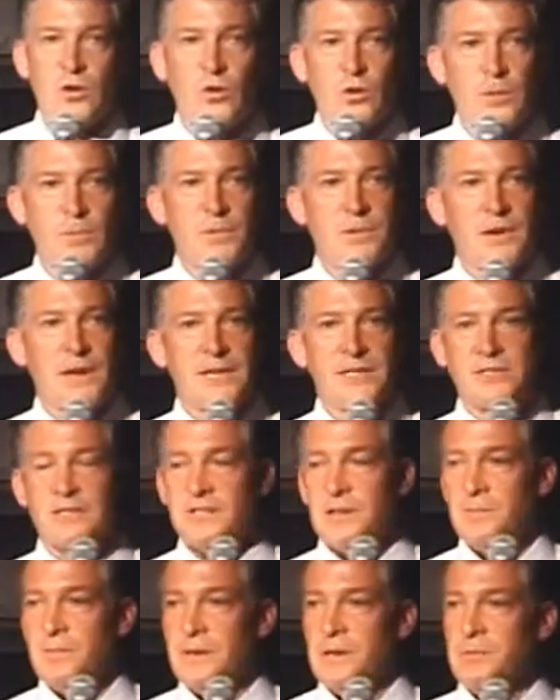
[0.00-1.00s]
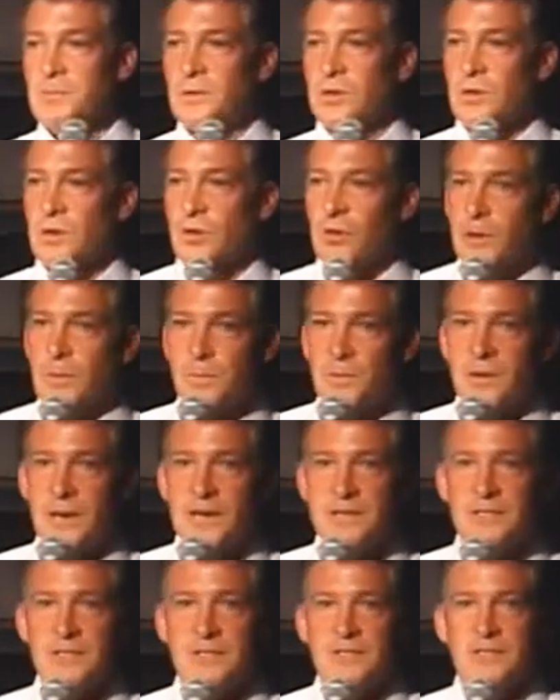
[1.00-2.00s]
Corporations are people.
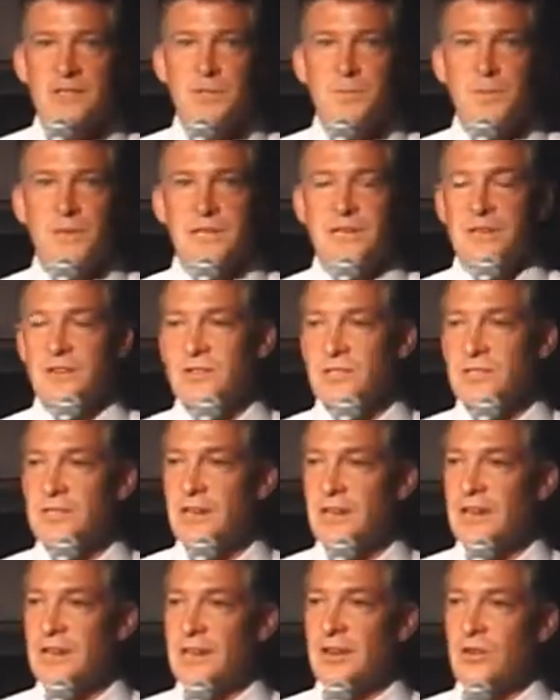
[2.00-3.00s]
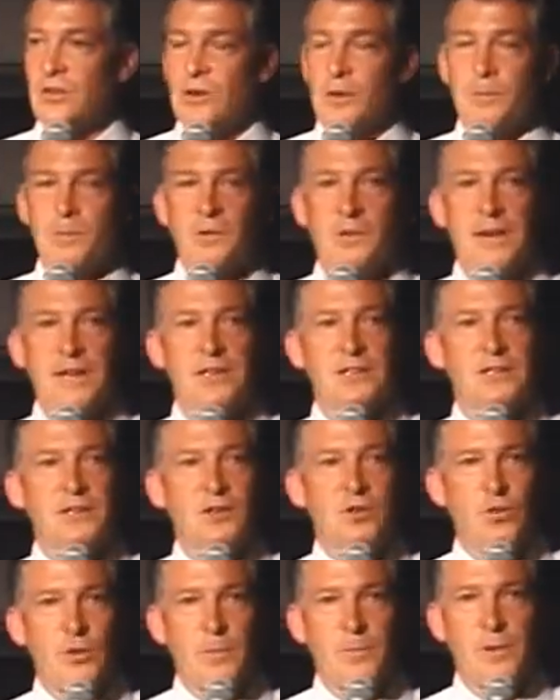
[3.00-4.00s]
Corporations are speakers.
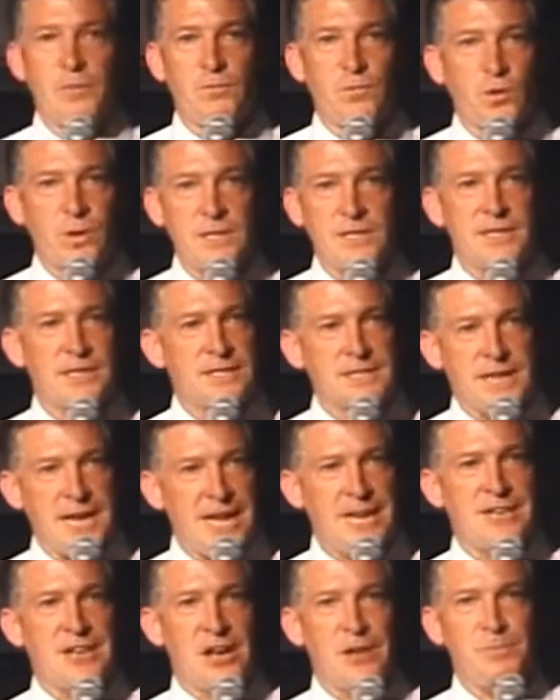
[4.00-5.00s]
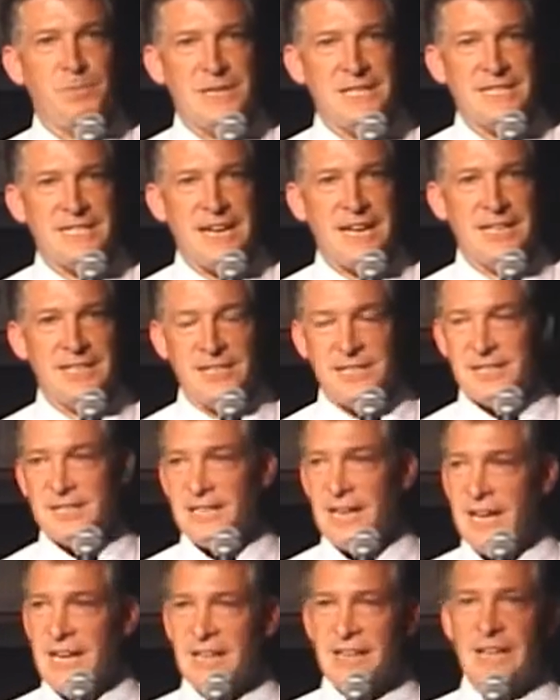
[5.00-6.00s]
Corporate voices cannot be
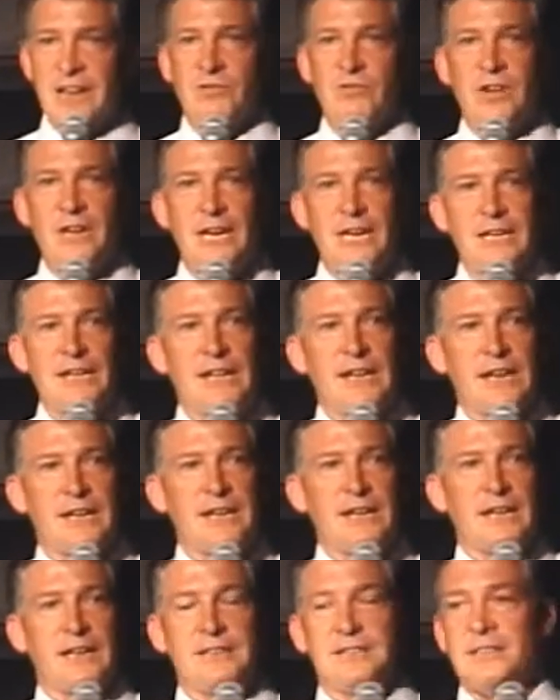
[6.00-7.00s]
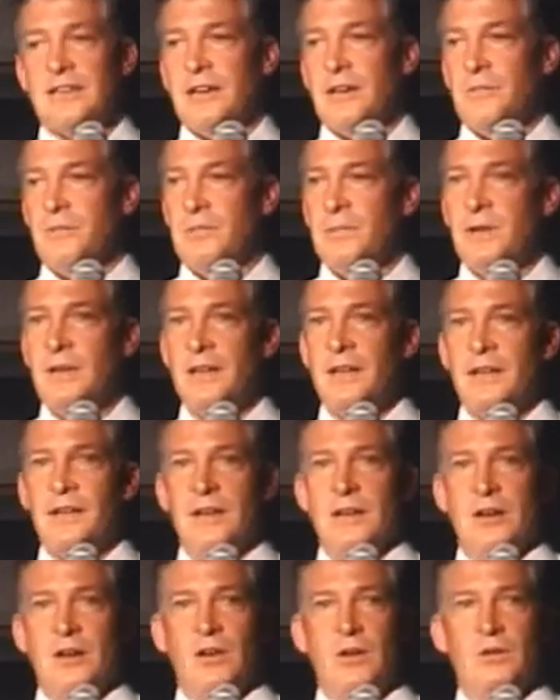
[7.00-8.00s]
silenced. They read like some,
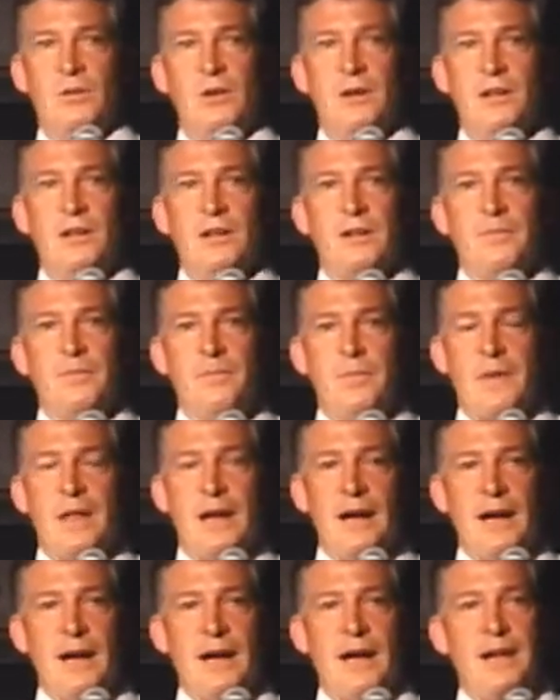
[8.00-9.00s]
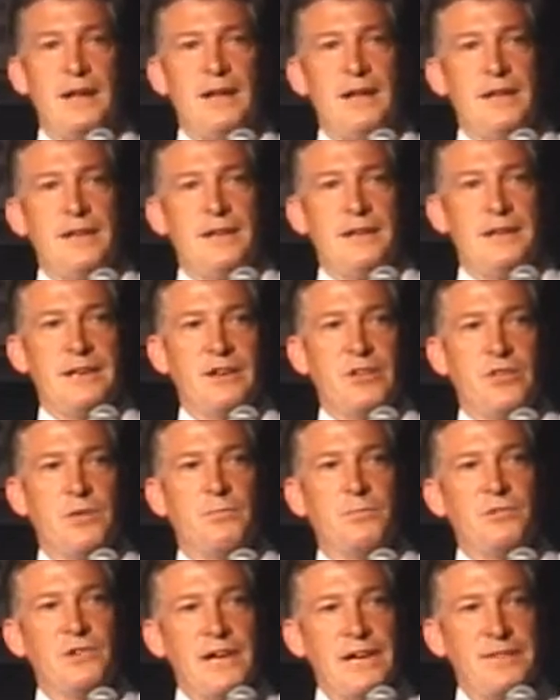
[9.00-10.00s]
the
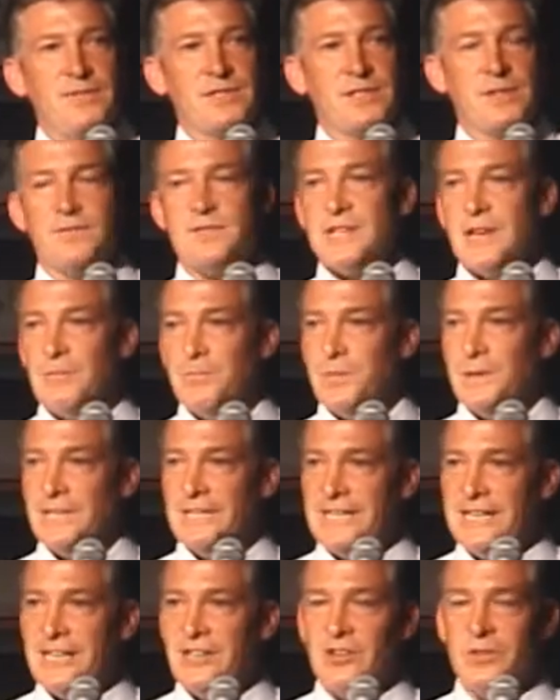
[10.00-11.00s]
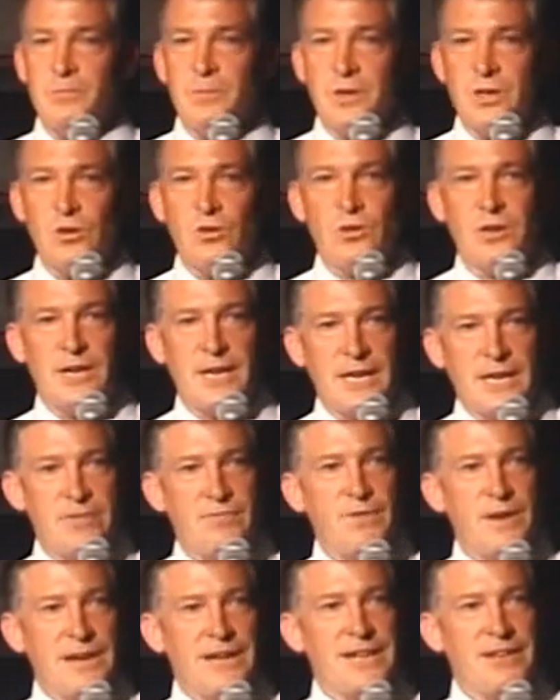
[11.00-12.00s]
briefs of some beleaguered minority
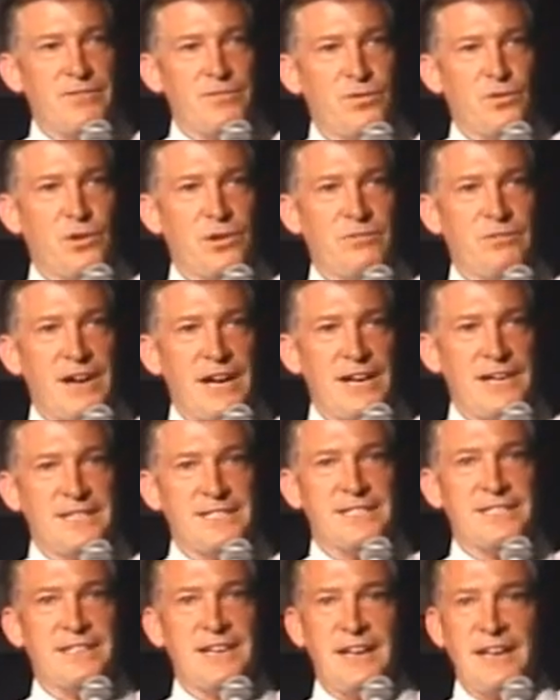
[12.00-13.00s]
fighting for rights.